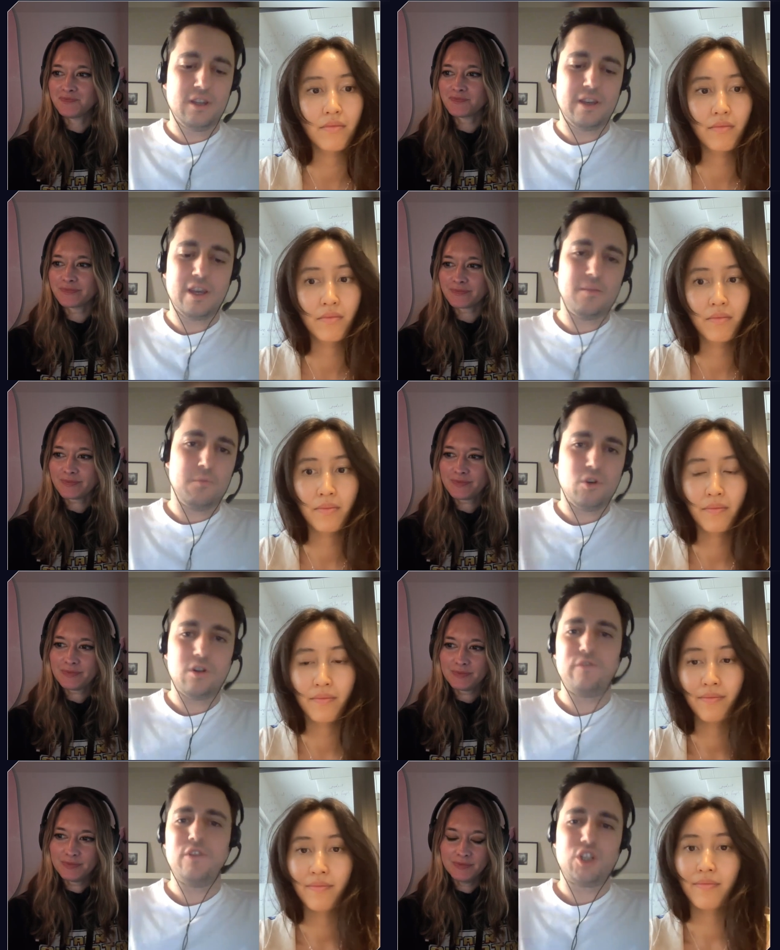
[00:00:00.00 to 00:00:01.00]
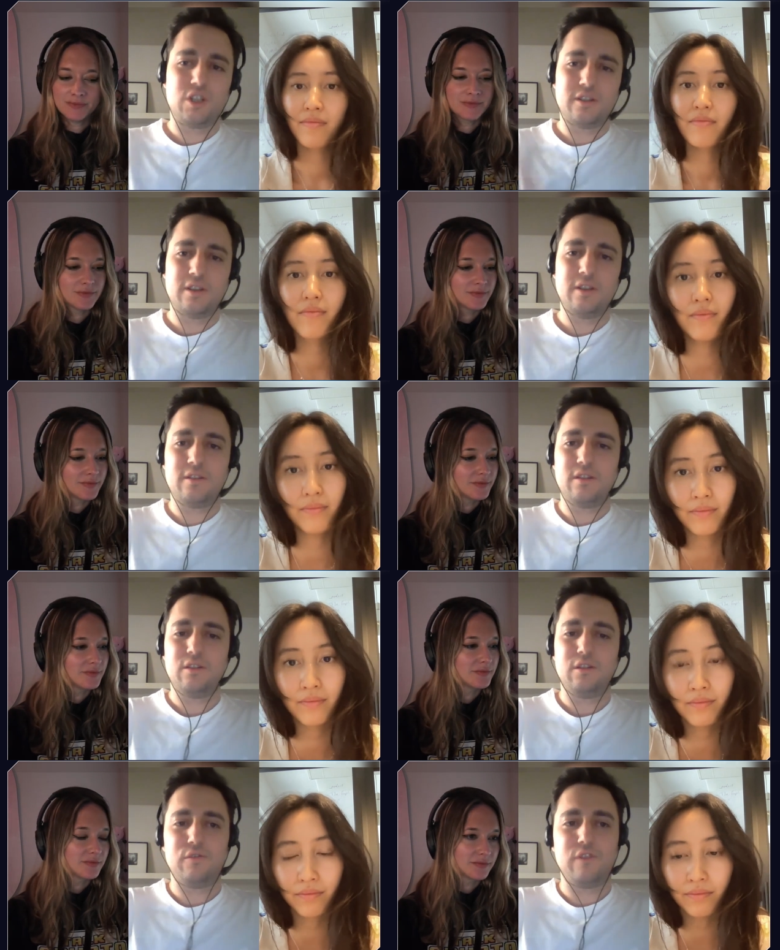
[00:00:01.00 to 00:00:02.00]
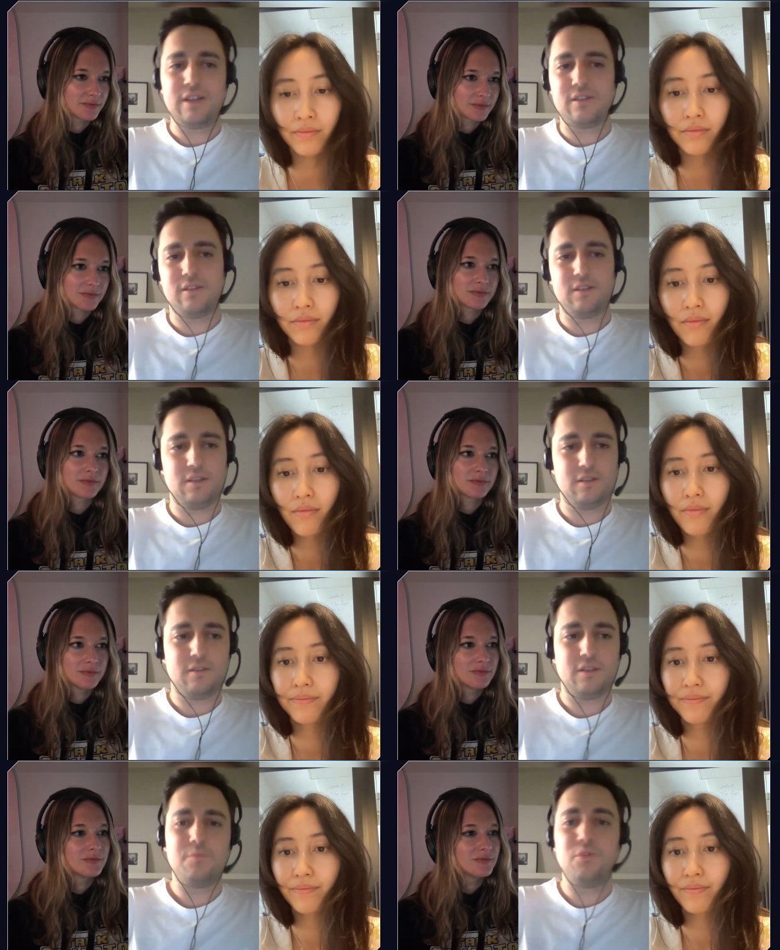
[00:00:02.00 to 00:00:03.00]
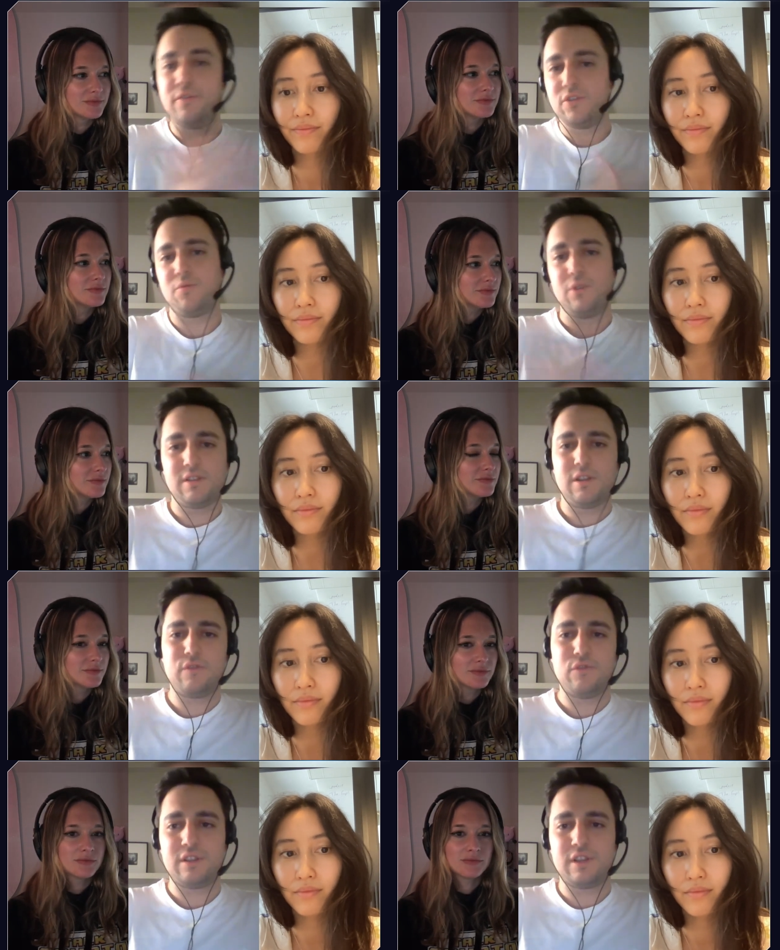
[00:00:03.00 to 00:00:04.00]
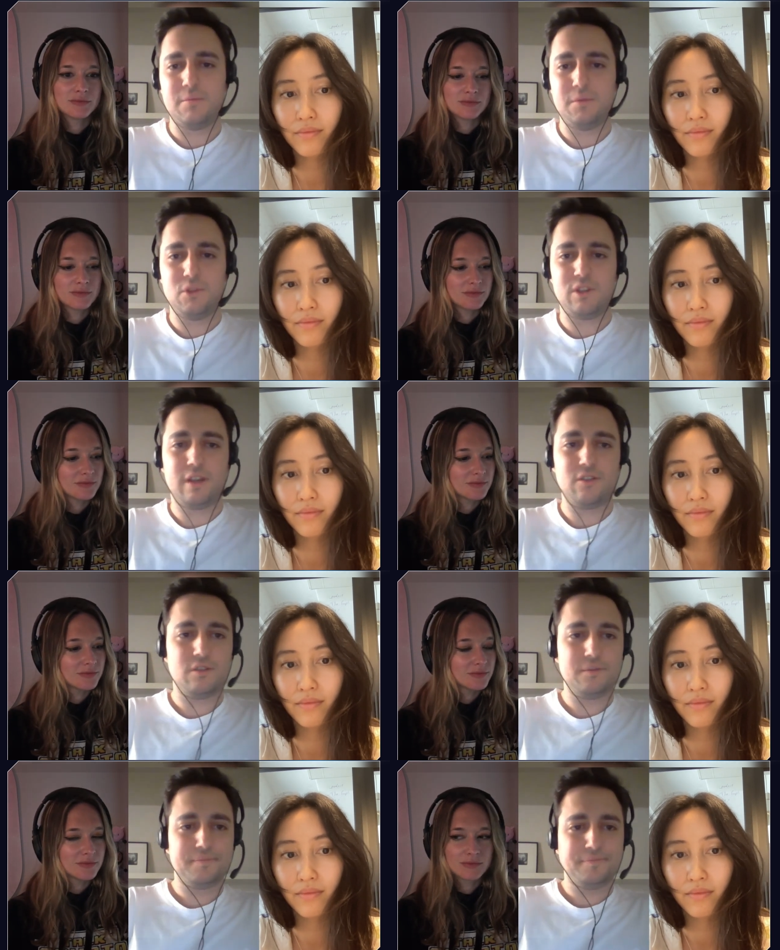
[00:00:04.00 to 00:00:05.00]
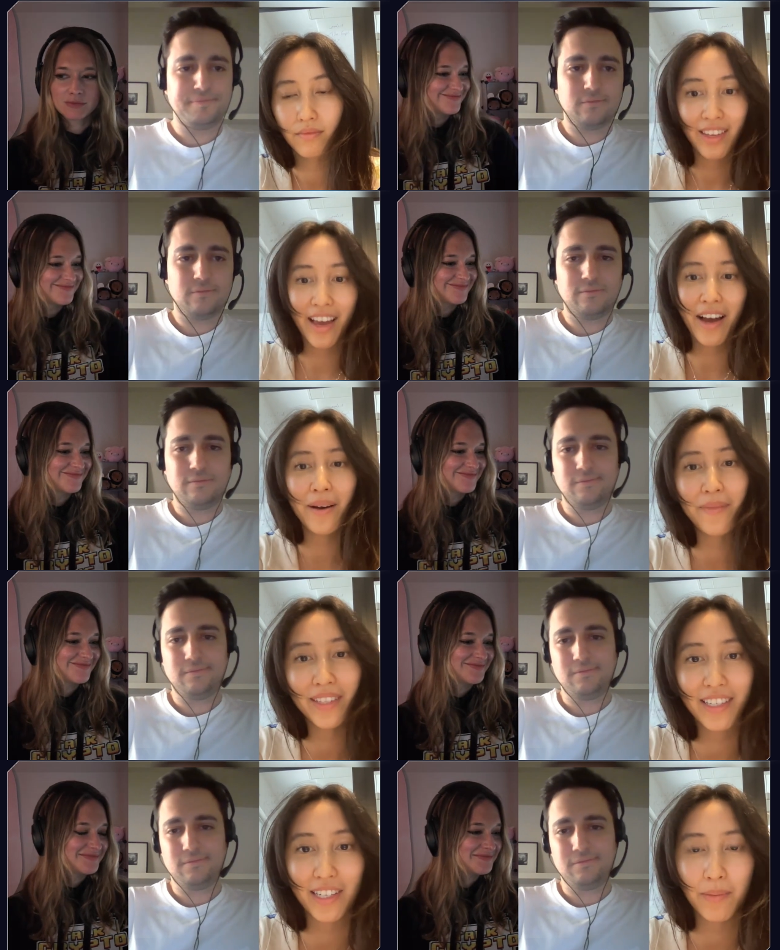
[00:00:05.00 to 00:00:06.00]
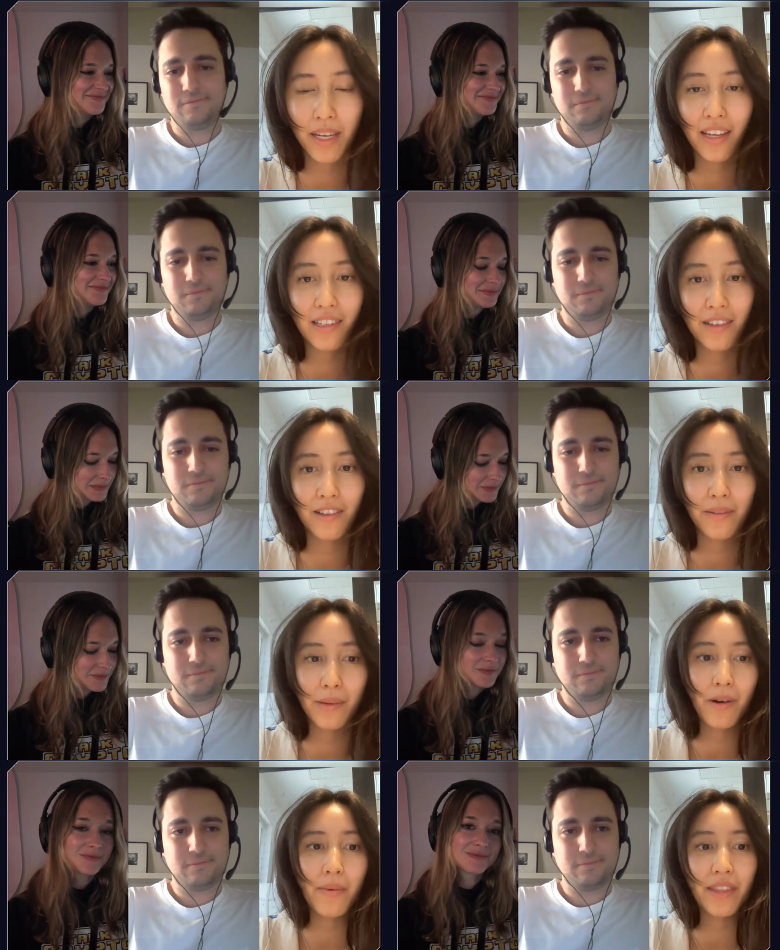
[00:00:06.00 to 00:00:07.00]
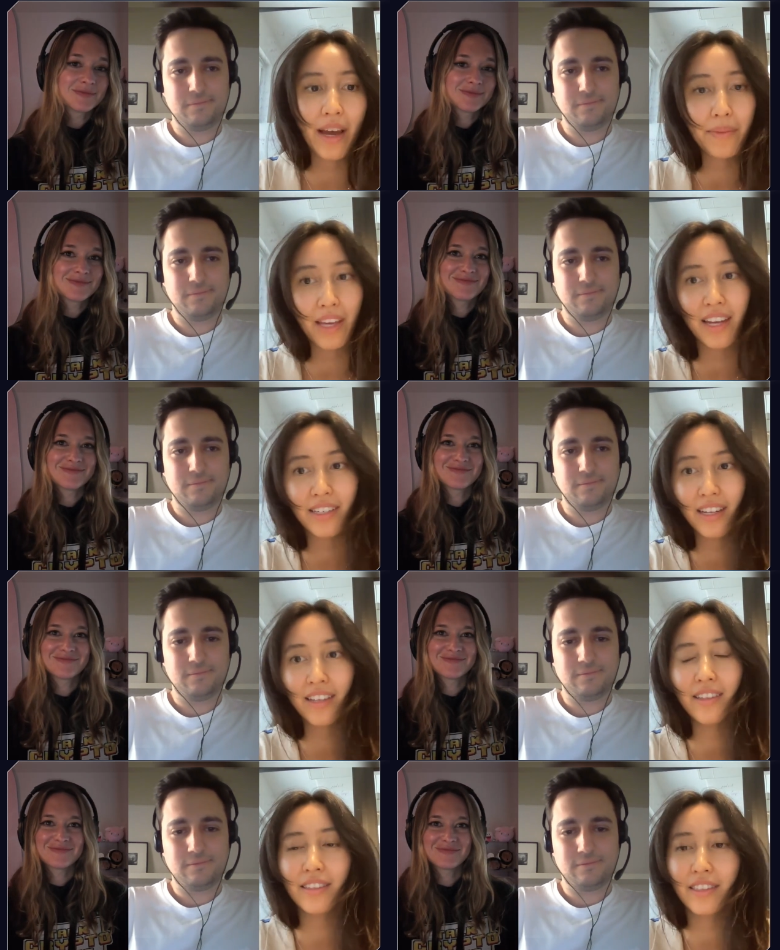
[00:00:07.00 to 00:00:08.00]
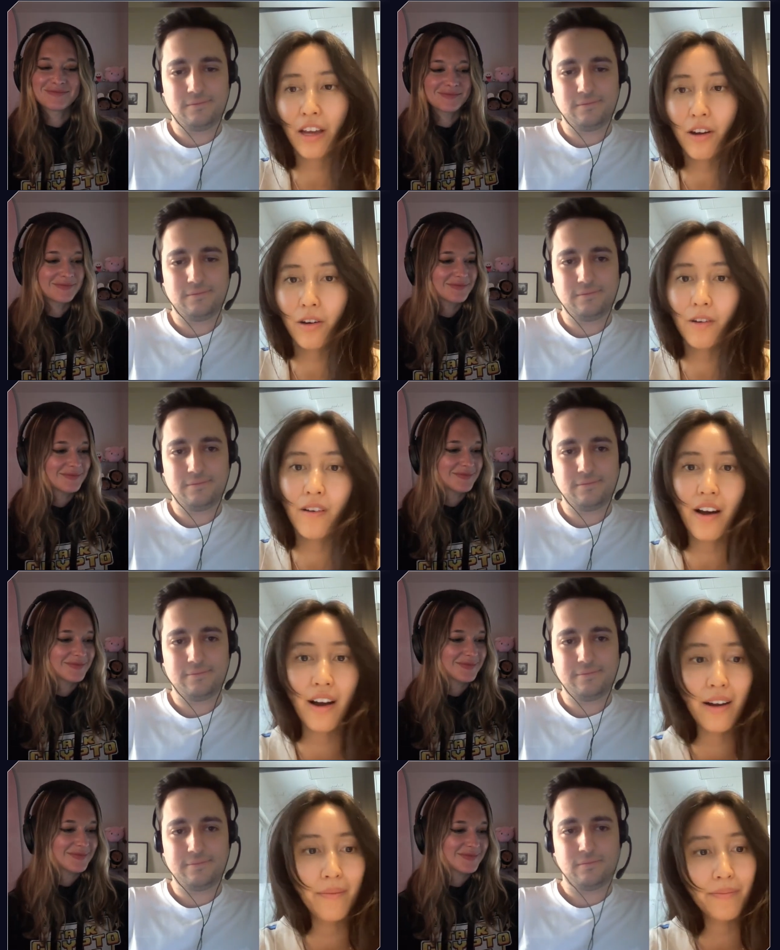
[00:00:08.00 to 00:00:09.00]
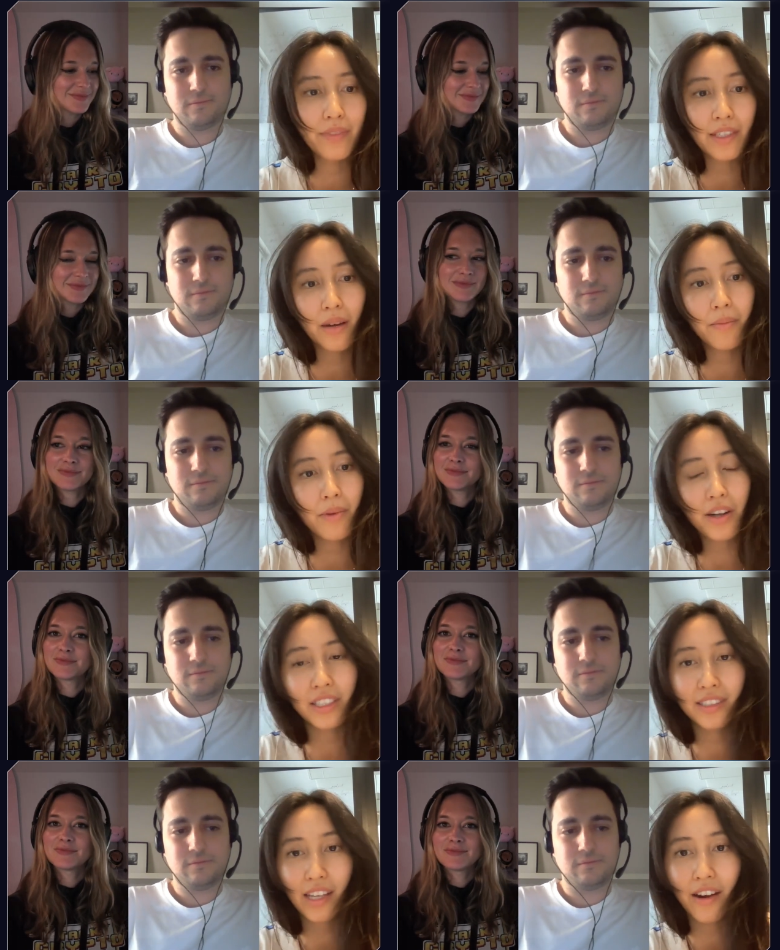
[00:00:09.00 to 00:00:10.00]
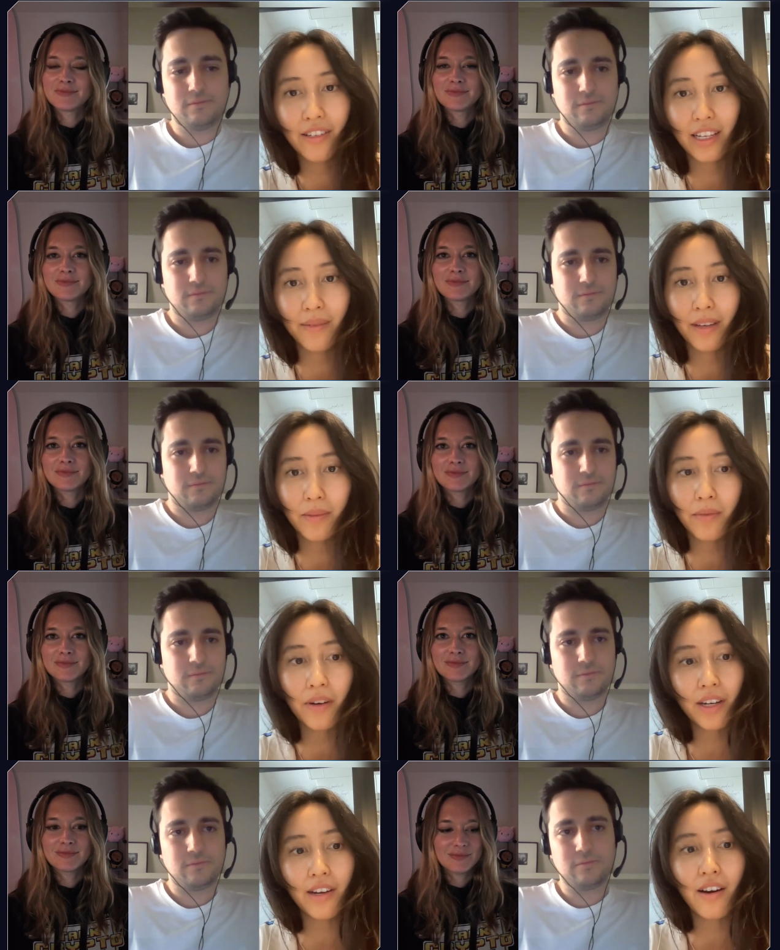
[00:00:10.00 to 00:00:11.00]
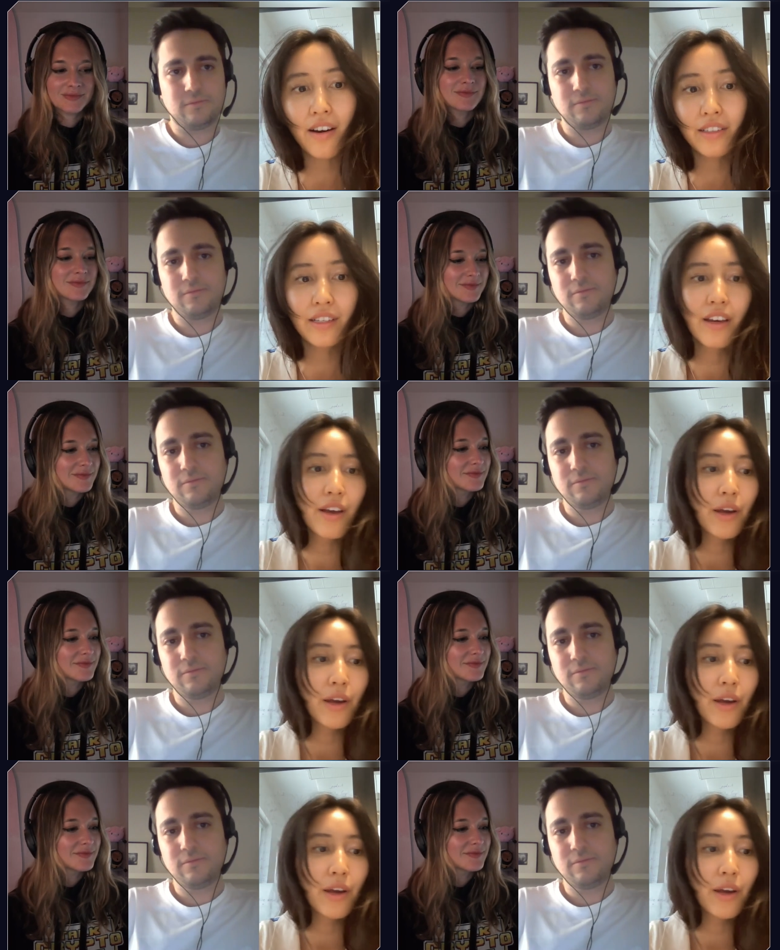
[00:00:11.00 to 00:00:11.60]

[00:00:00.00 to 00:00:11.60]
Speaker 1: again more efficient and and, and faster than than the previous ones, like for example Poseidon.
Speaker 2: Um, and then just speaking to you a little bit more about the applications. So um, some projects that our team has been working on.